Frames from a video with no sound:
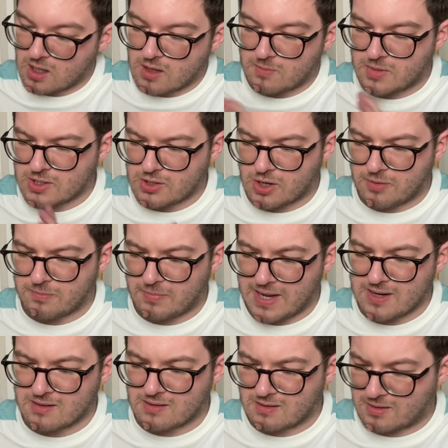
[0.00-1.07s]
But, you know,
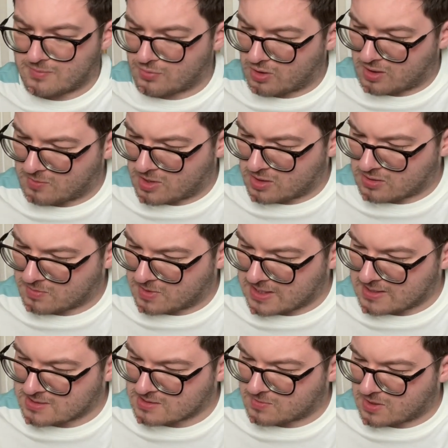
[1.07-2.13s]
better than like Primark,
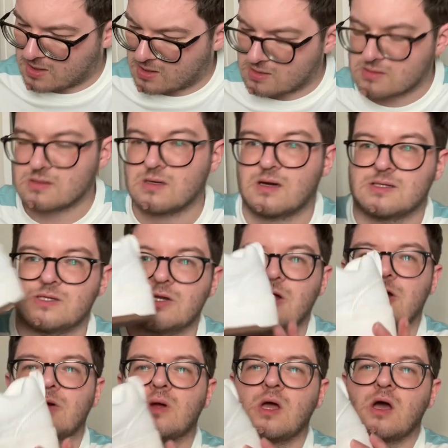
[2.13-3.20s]
please. But I don't
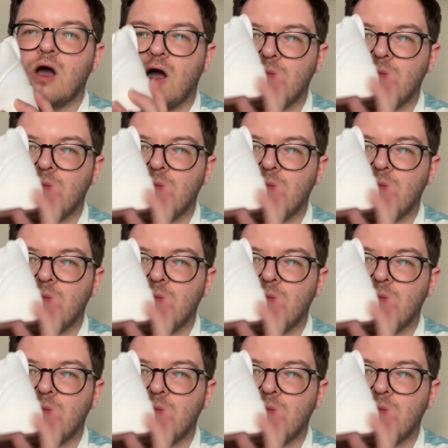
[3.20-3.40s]
know, I